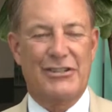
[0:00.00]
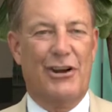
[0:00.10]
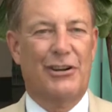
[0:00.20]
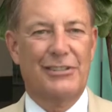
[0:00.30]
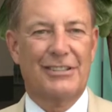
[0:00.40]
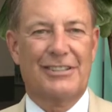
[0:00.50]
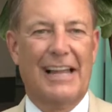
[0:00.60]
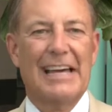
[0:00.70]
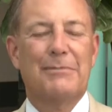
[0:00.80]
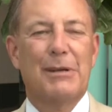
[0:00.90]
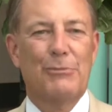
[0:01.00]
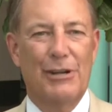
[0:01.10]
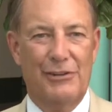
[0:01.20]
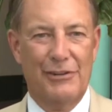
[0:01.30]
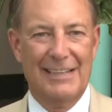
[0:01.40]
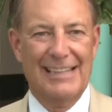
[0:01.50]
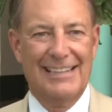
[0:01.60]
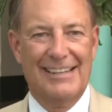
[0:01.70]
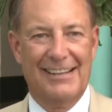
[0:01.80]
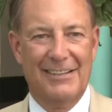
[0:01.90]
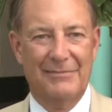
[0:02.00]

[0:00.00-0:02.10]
Shawna. Glad to be with you again today.